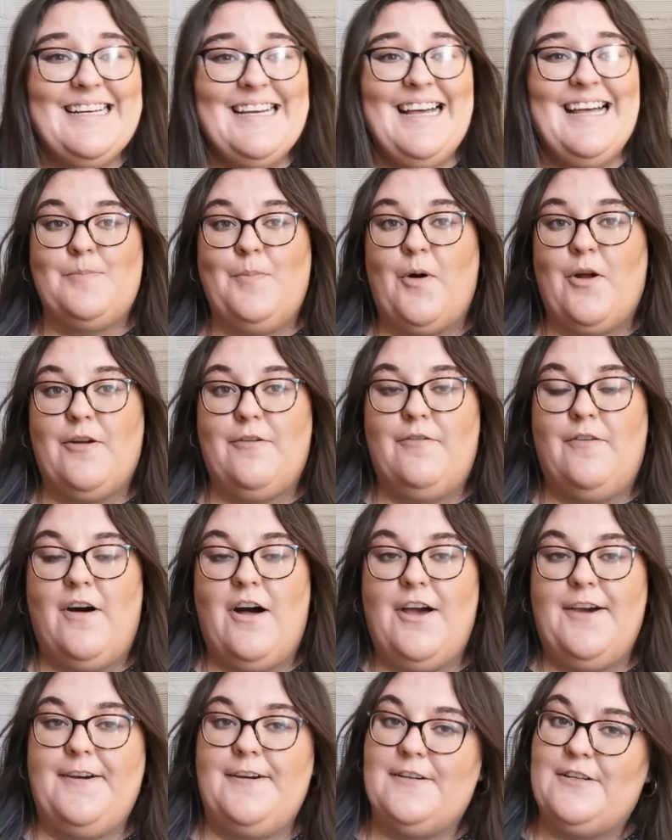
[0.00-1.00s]

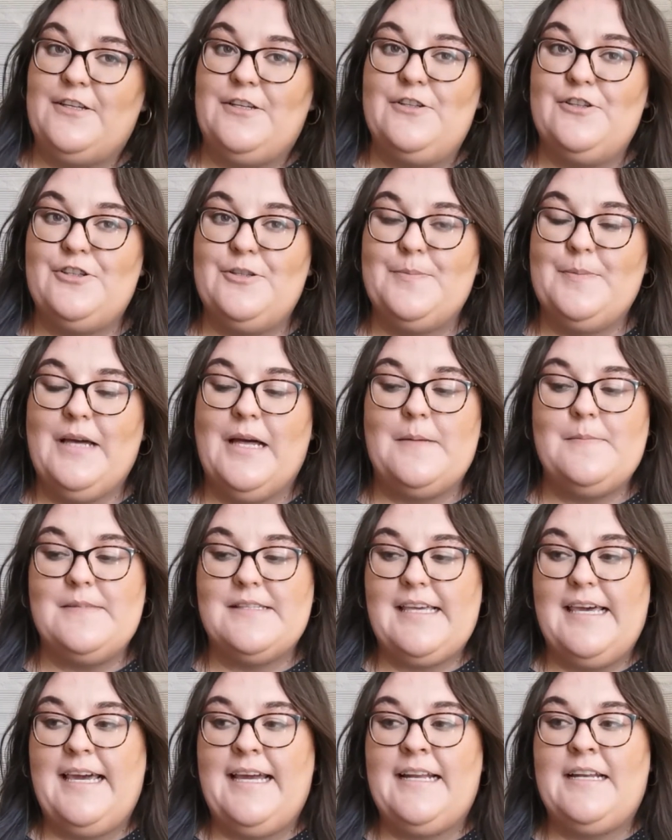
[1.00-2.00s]
Spotify or YouTube
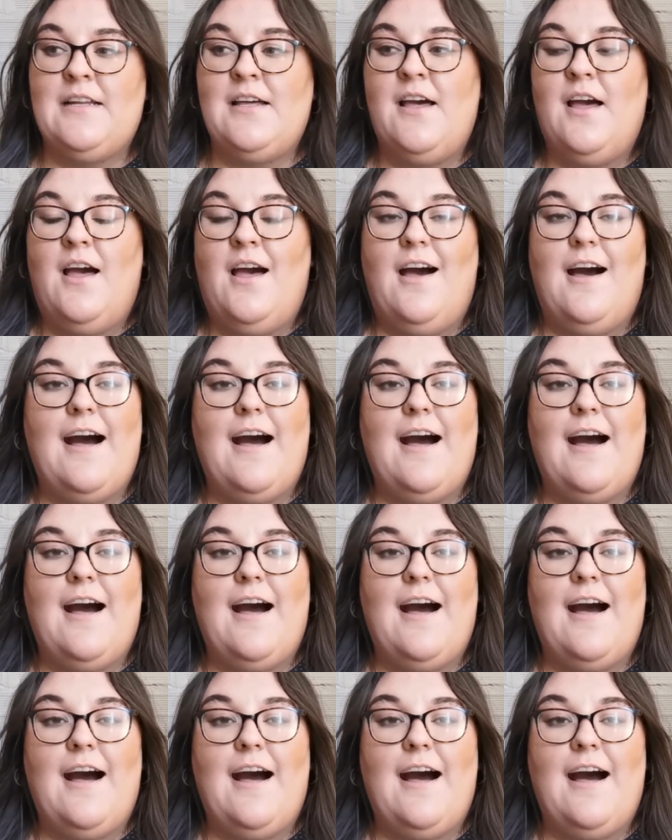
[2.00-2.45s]
comes in,